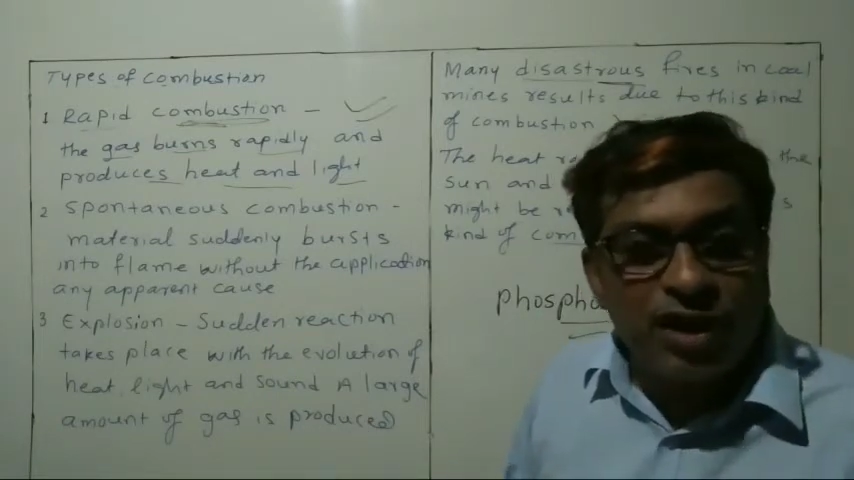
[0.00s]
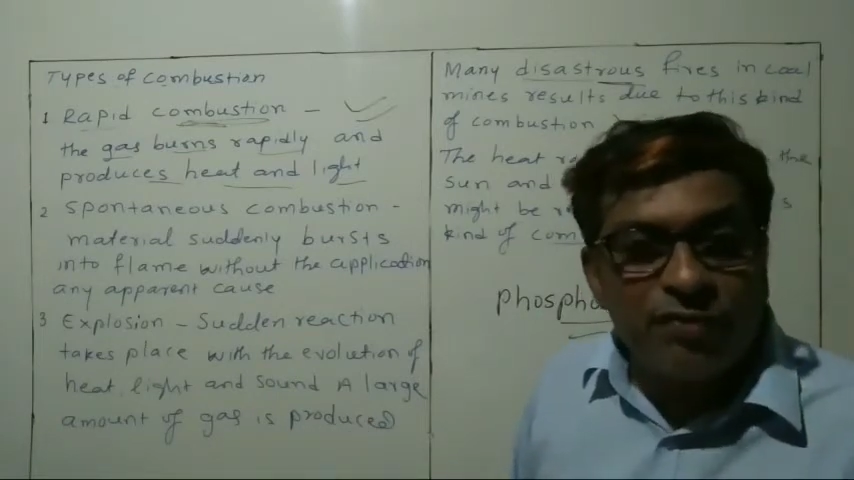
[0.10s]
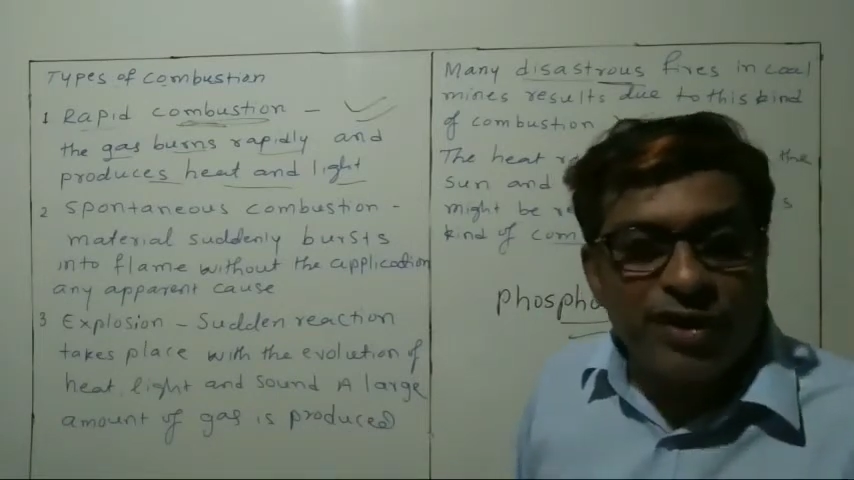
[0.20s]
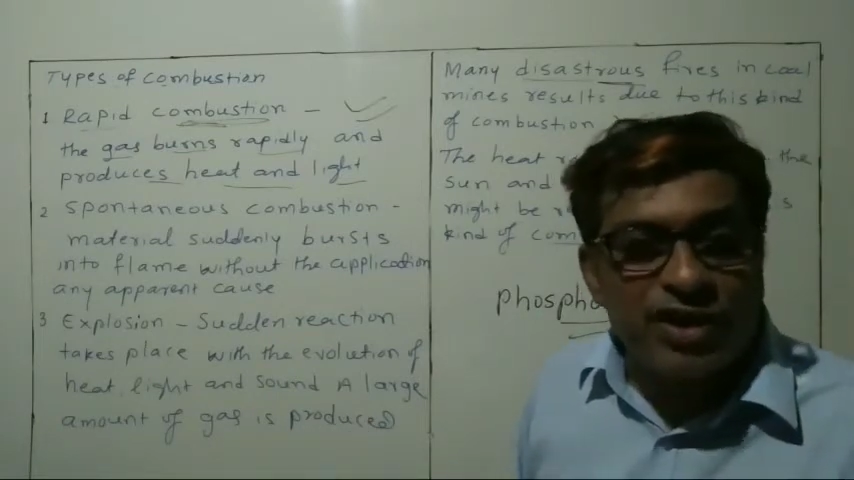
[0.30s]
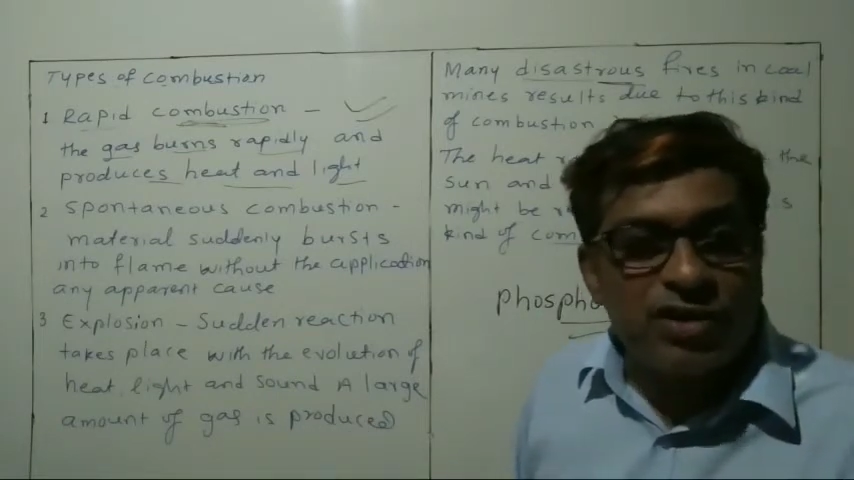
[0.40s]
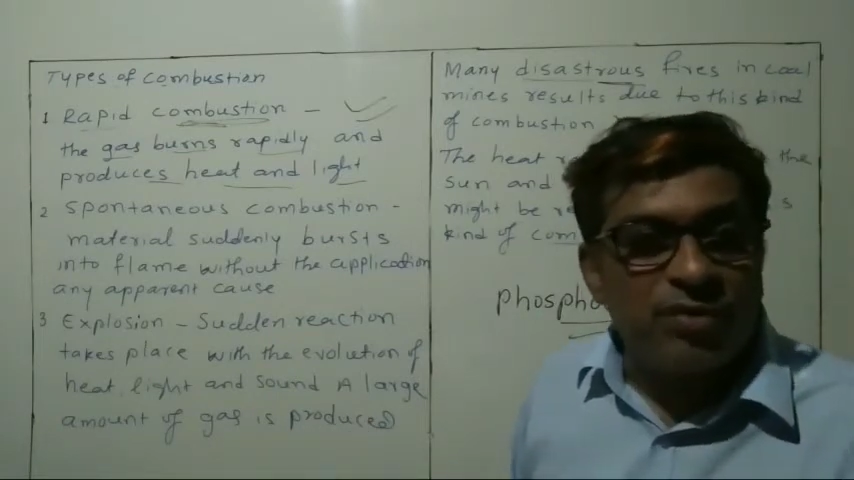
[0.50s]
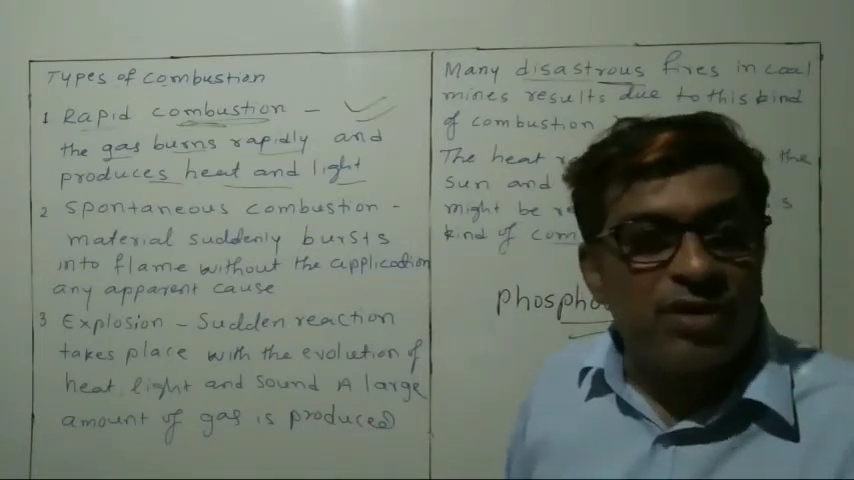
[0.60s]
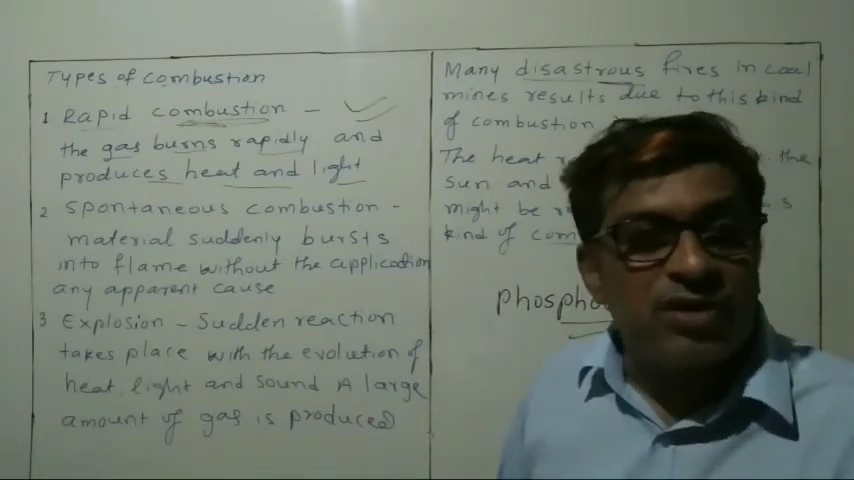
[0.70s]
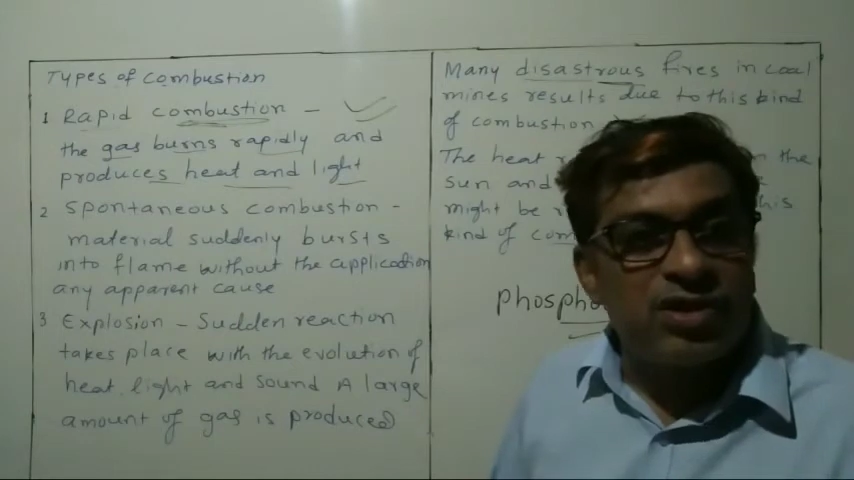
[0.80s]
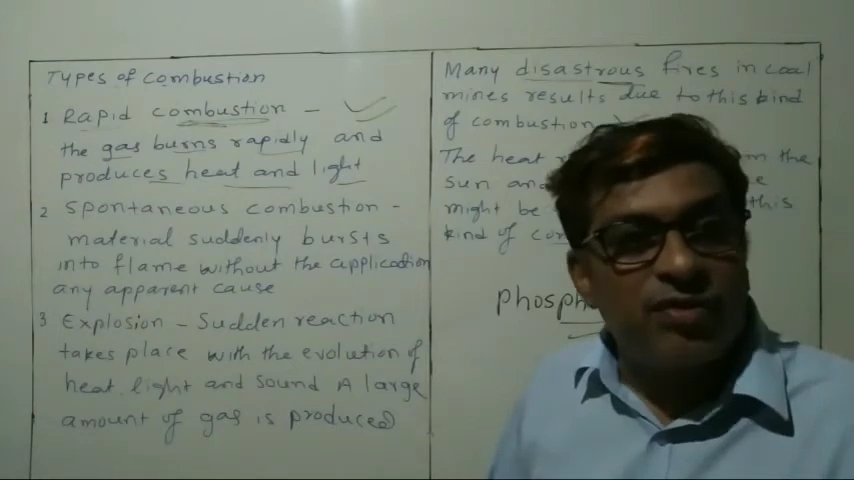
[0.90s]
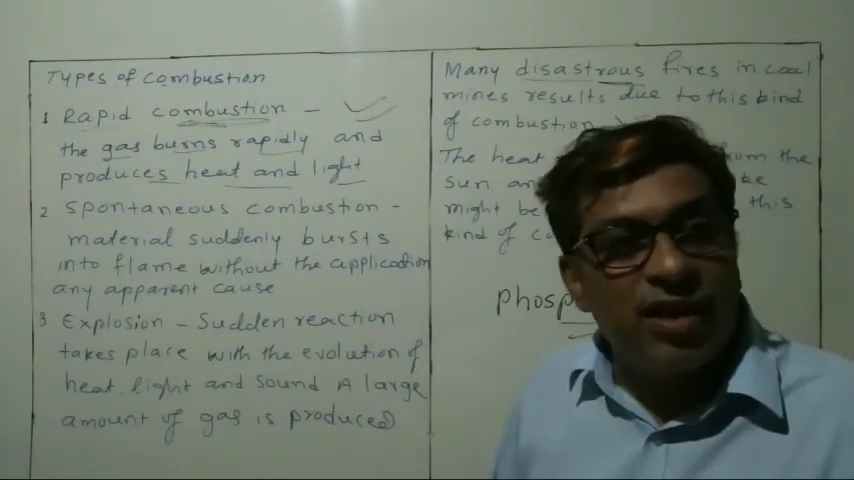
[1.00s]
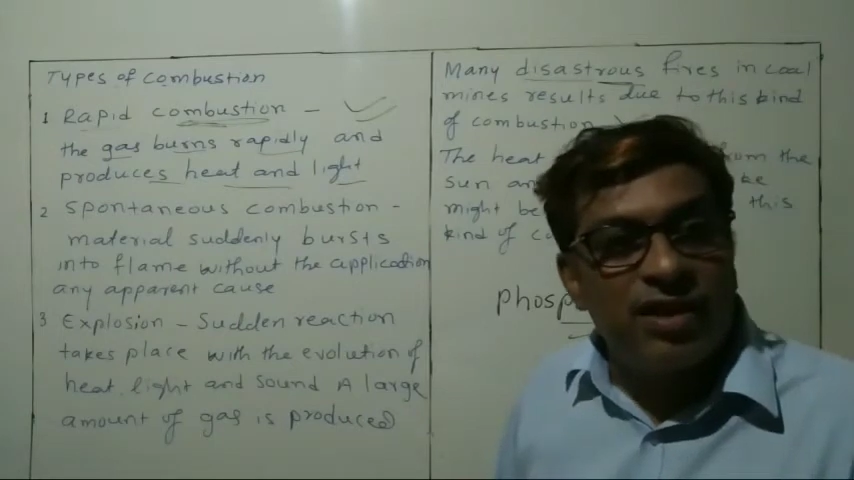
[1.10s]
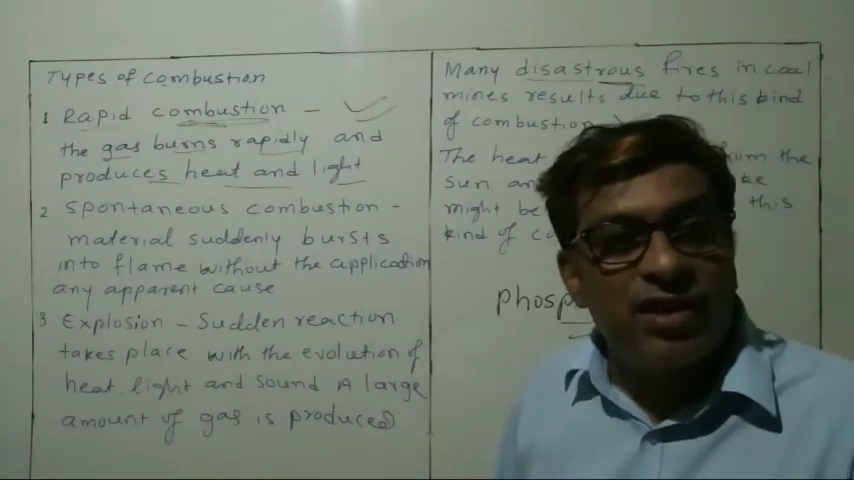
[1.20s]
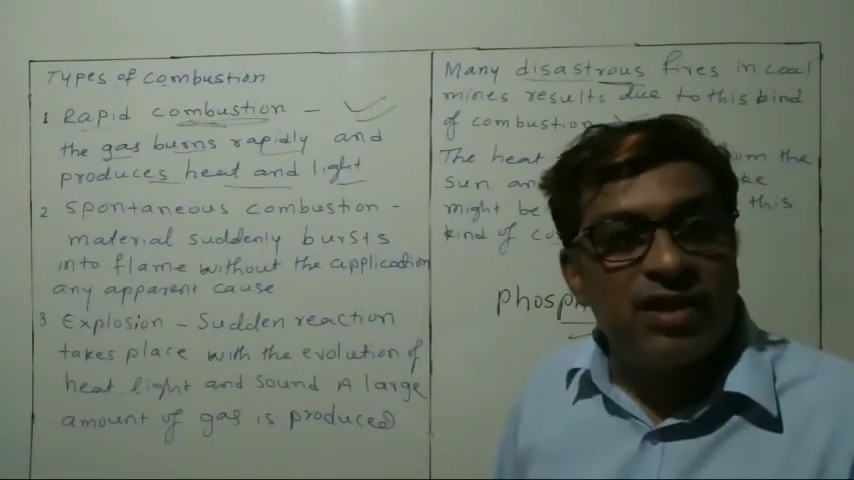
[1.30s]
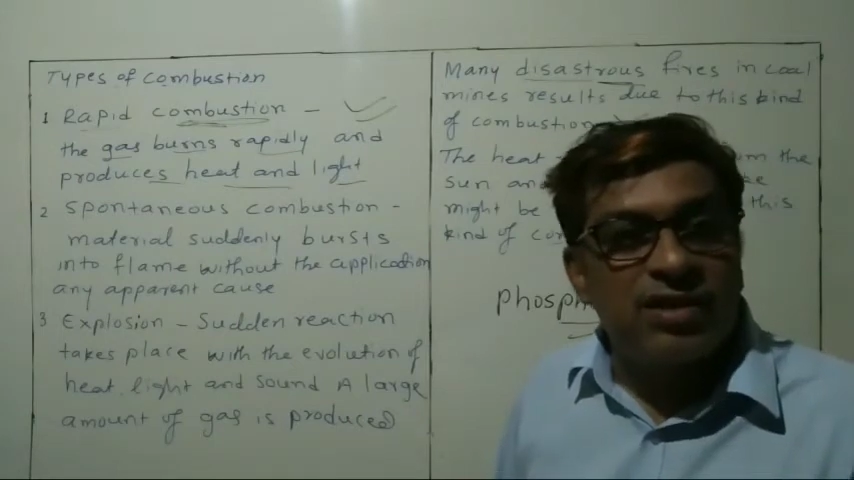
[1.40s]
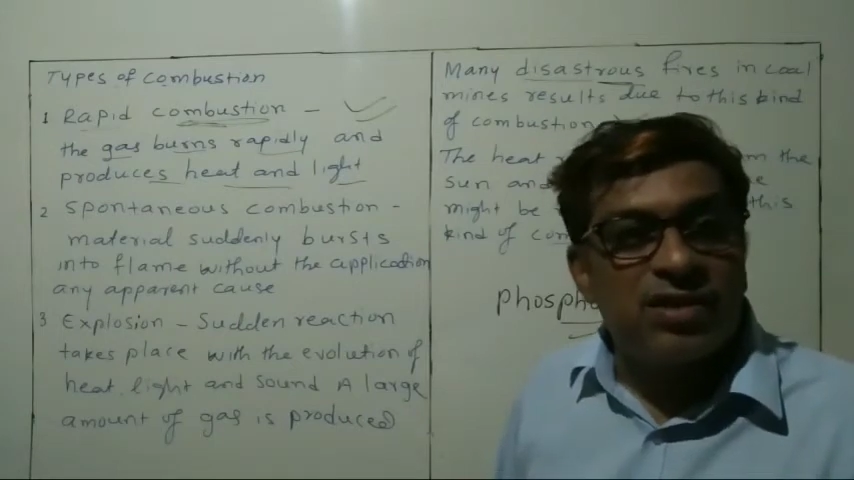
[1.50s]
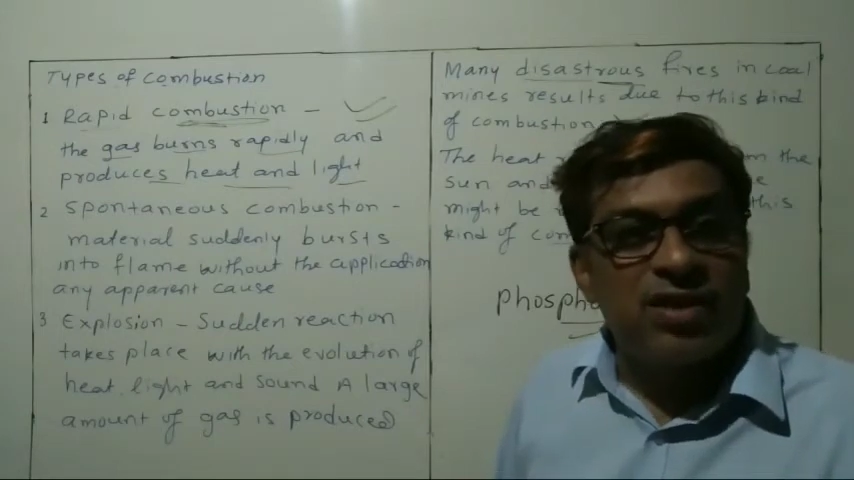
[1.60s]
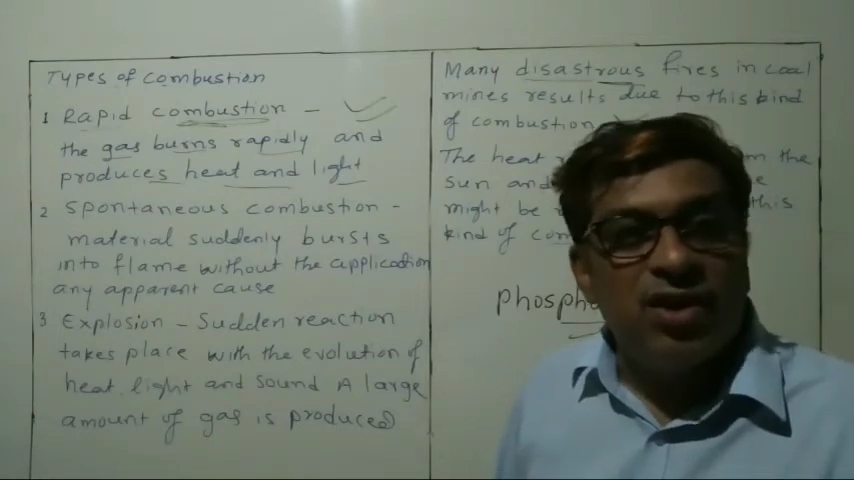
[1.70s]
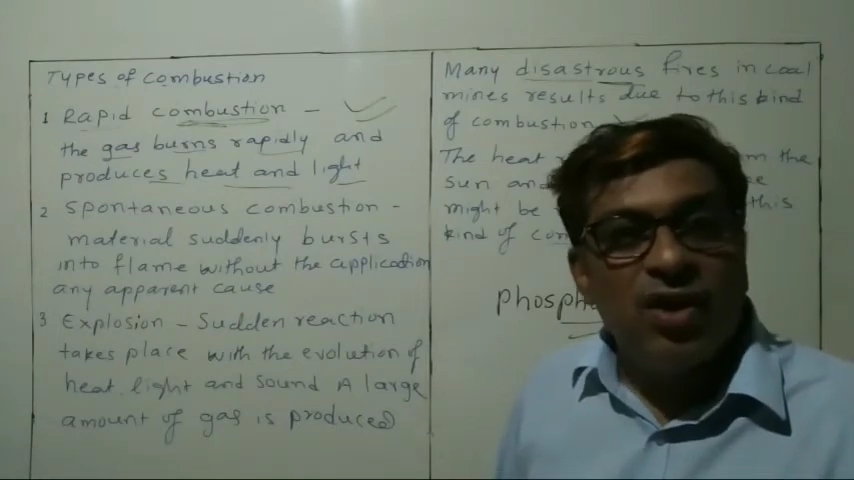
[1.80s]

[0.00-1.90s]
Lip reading: the festivals, Diwalis